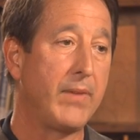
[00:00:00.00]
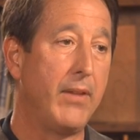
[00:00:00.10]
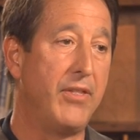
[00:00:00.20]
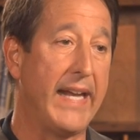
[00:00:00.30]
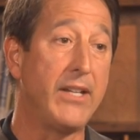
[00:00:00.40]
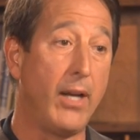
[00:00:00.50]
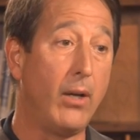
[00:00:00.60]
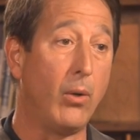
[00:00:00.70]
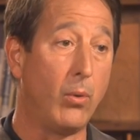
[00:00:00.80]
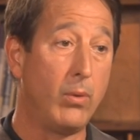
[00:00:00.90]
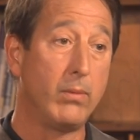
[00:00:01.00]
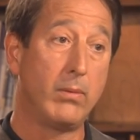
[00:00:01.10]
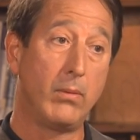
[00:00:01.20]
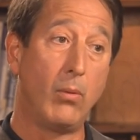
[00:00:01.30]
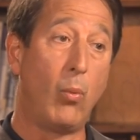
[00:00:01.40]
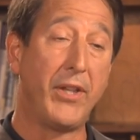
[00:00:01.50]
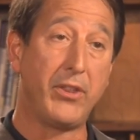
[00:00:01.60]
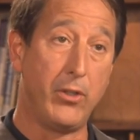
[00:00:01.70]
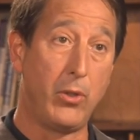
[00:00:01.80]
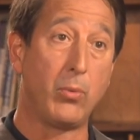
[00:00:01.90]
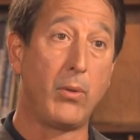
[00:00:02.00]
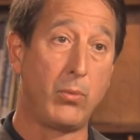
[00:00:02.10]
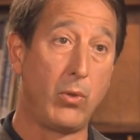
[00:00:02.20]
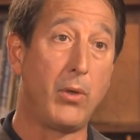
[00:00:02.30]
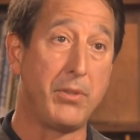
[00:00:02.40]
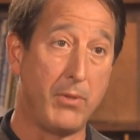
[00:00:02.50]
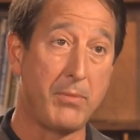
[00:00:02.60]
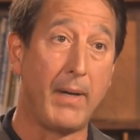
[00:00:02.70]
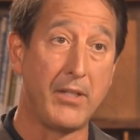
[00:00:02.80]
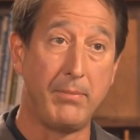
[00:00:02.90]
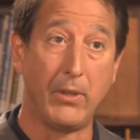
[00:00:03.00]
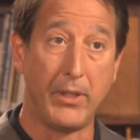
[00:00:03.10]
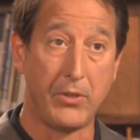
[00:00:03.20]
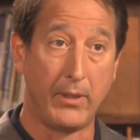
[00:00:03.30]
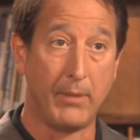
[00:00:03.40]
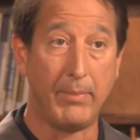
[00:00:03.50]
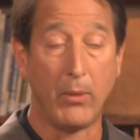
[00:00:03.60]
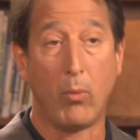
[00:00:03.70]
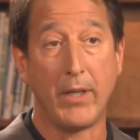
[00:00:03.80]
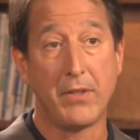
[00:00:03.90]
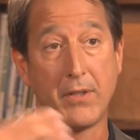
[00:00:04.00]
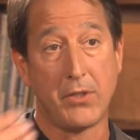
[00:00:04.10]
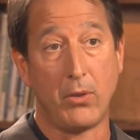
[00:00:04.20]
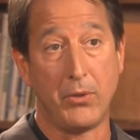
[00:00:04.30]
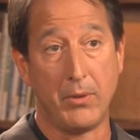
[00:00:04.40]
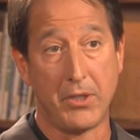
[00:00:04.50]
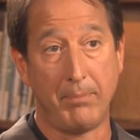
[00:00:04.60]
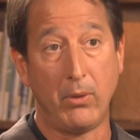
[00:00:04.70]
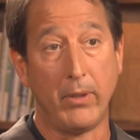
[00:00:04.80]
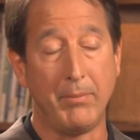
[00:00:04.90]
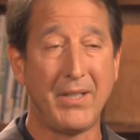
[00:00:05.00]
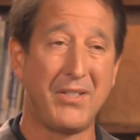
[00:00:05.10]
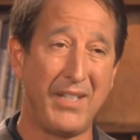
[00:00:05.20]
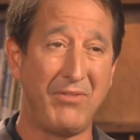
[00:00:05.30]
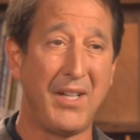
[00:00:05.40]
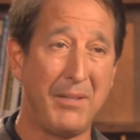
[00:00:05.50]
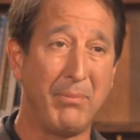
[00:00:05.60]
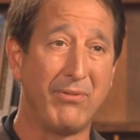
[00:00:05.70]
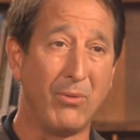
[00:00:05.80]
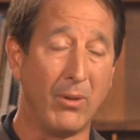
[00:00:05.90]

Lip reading: they know what the new roles and responsibilities are going to be once the soldier is deployed, because they've done it before.